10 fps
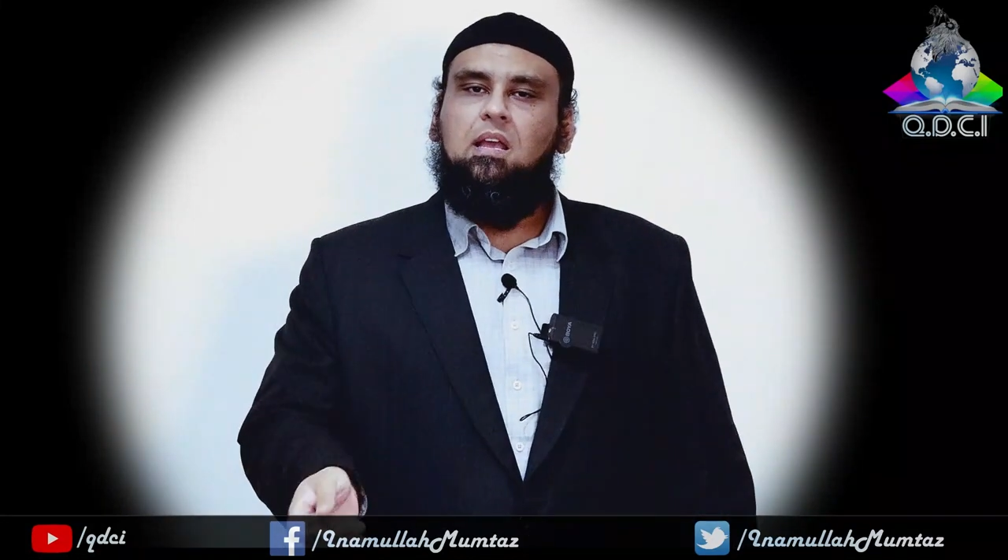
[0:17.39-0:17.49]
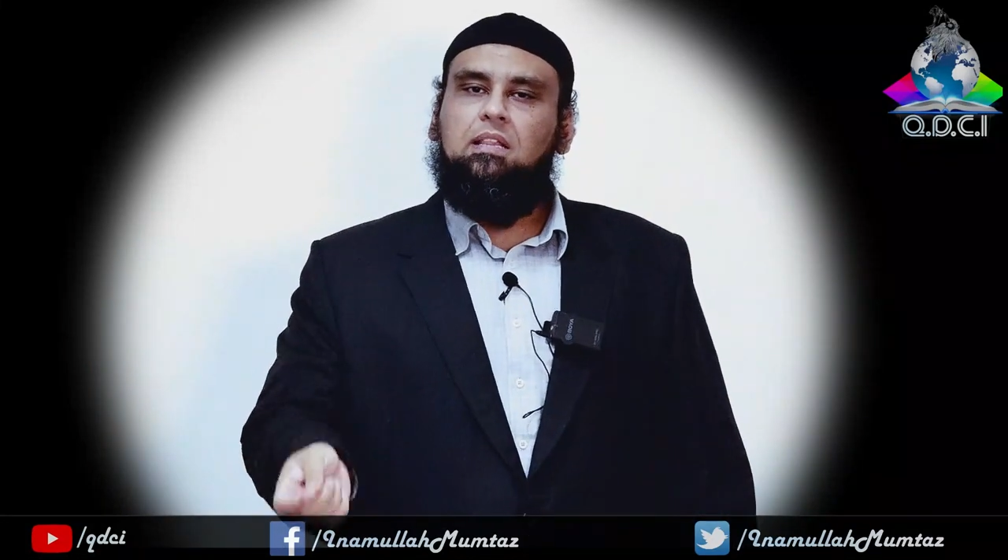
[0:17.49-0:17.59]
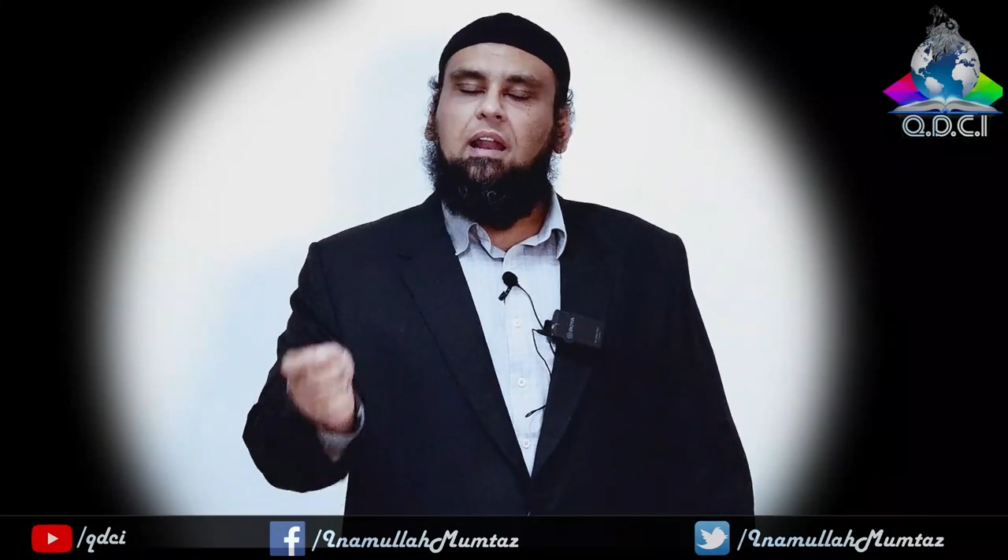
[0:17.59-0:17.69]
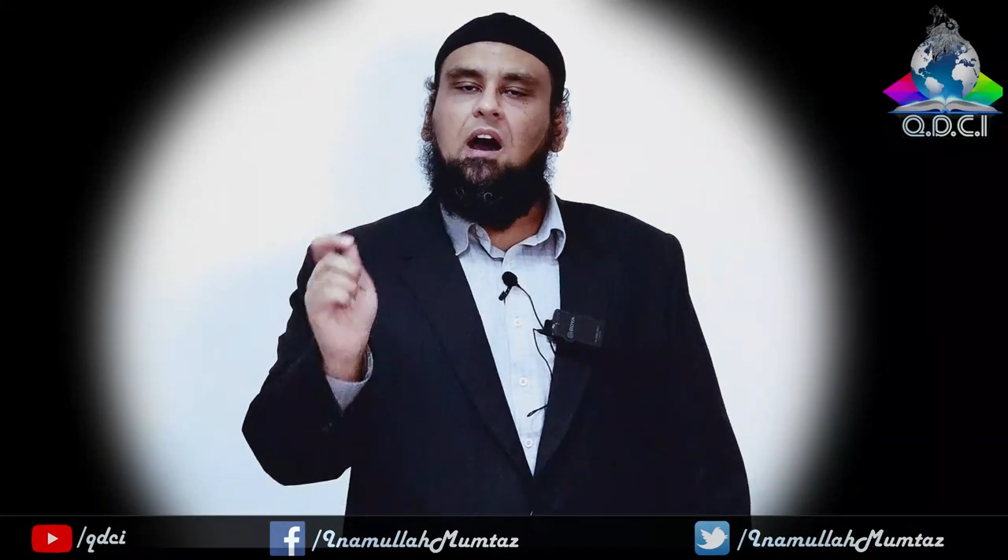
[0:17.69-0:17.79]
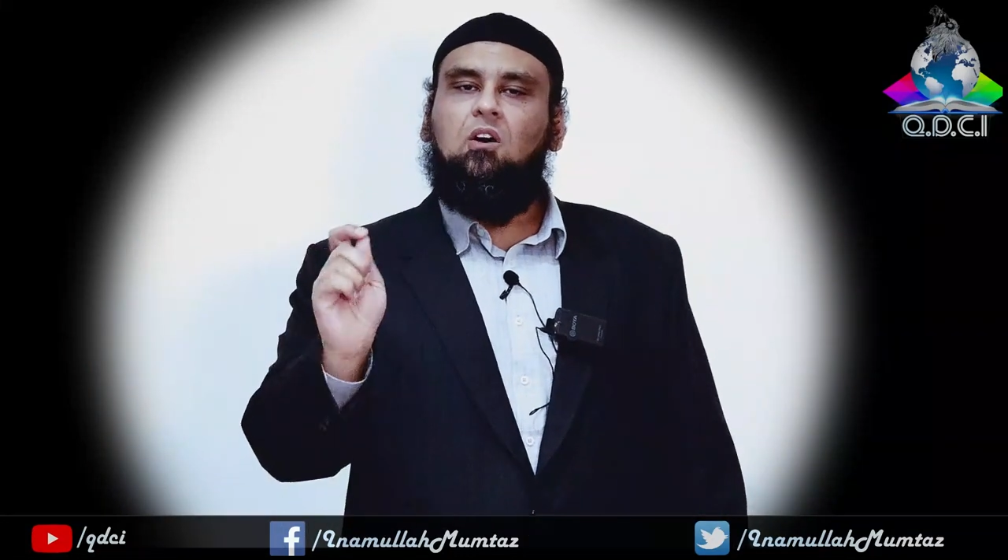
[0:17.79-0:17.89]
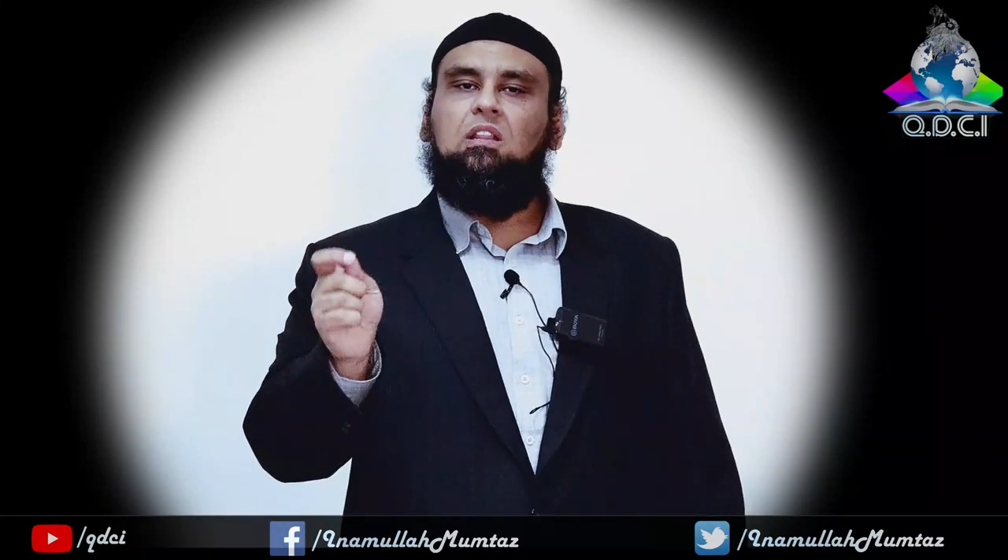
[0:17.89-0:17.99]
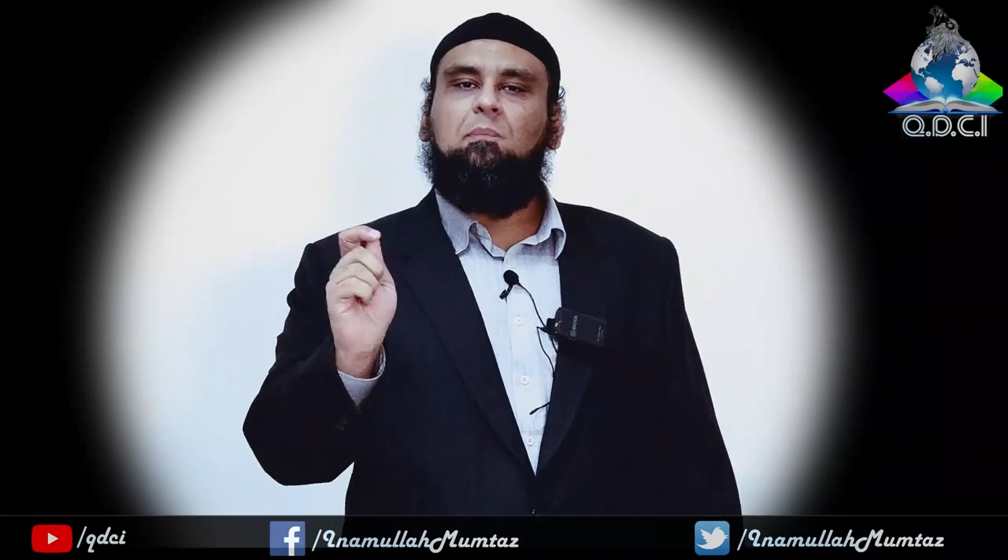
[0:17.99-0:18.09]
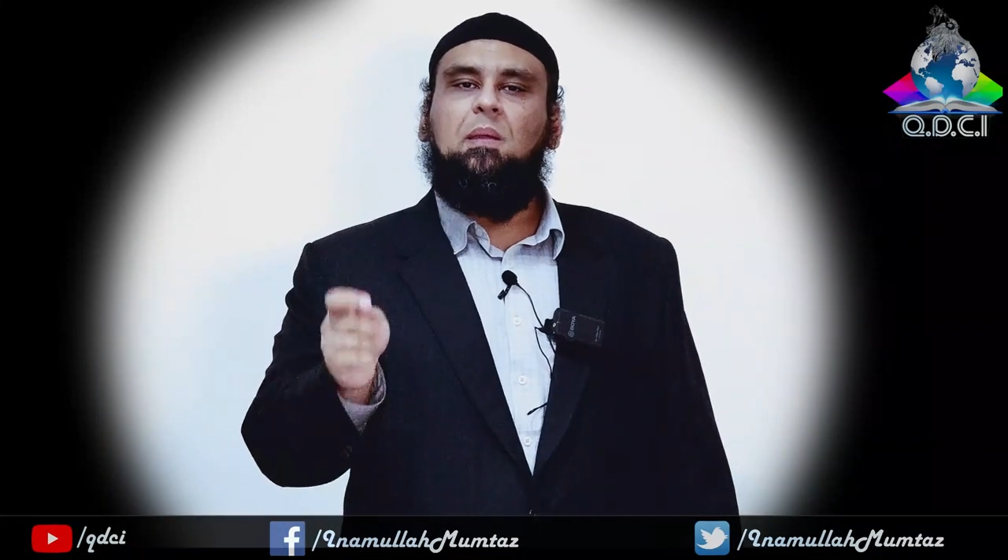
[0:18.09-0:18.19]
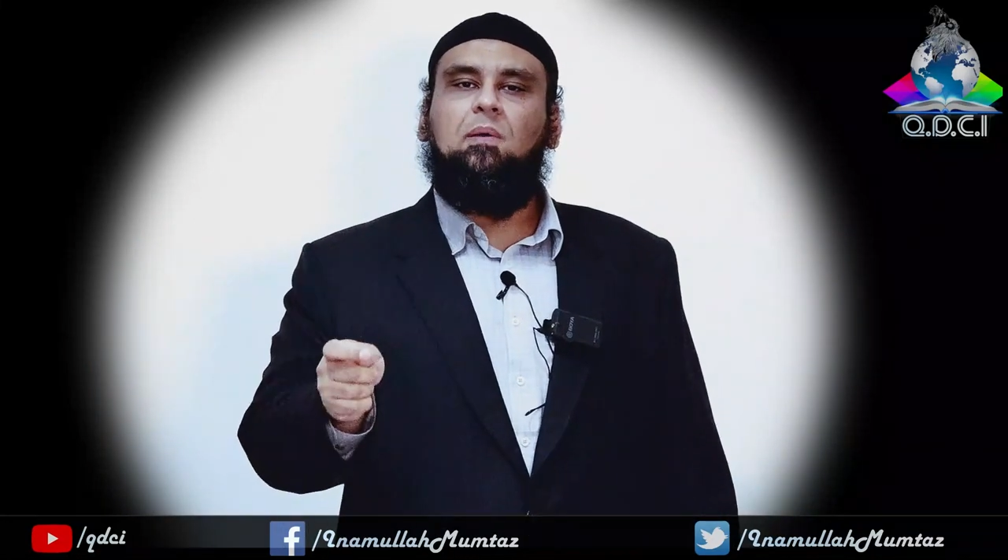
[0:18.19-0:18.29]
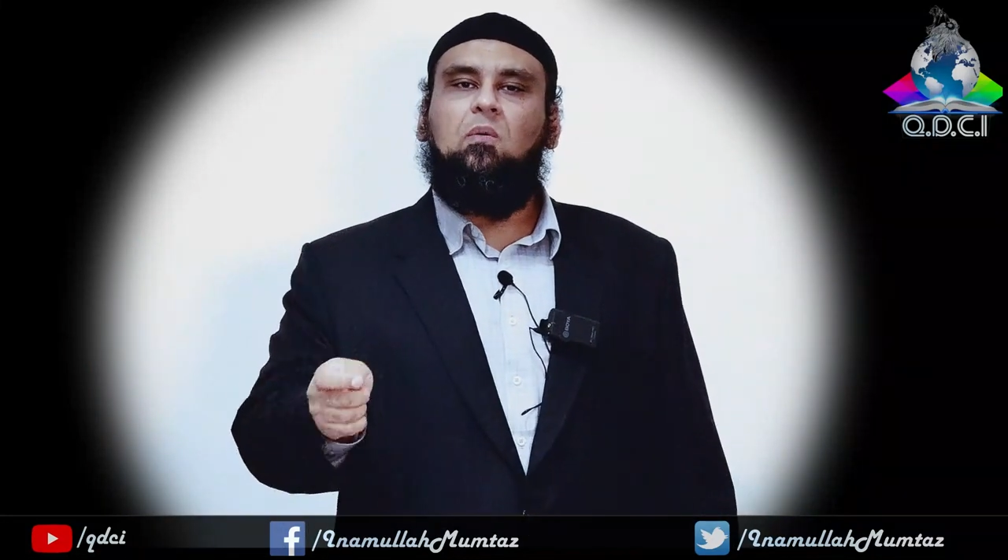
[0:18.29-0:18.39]
that how
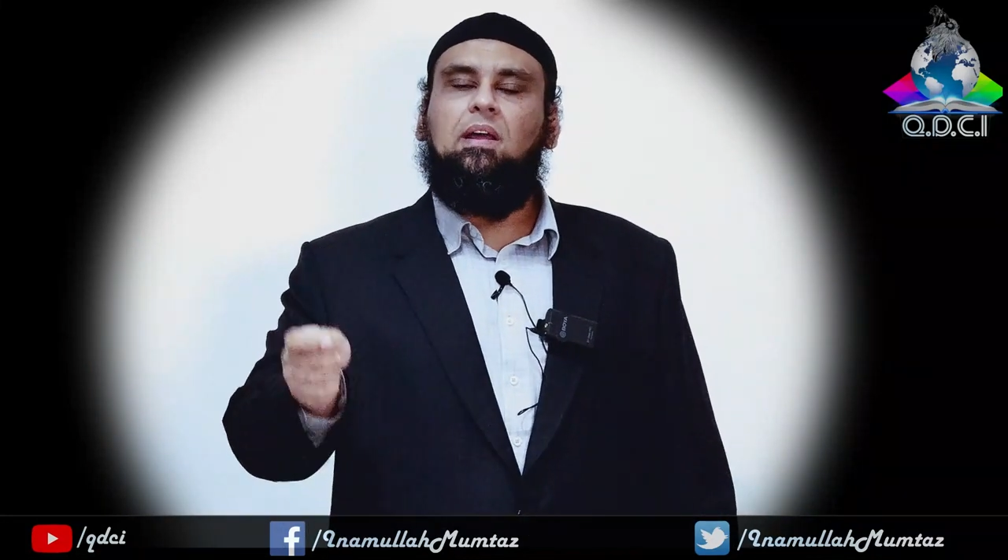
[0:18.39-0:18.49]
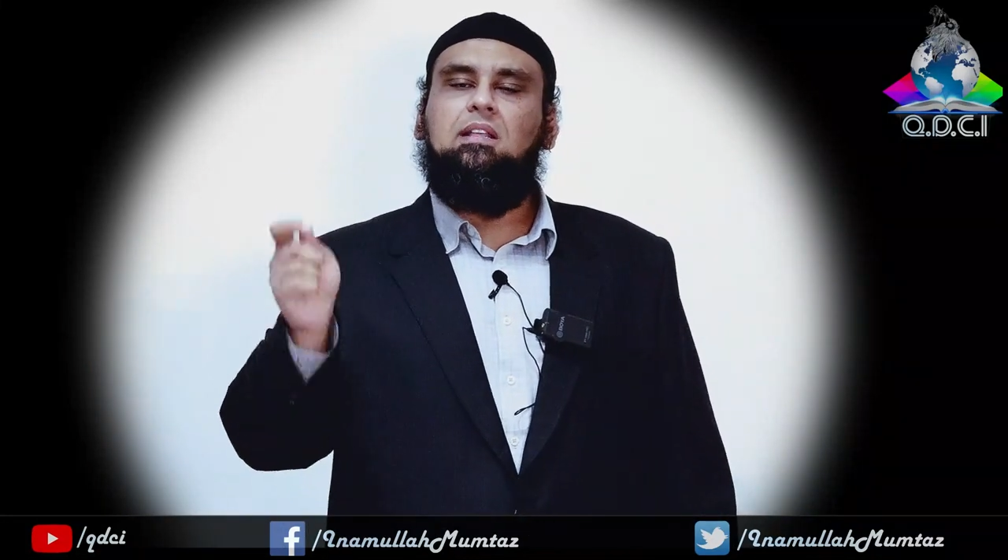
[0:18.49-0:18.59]
the people were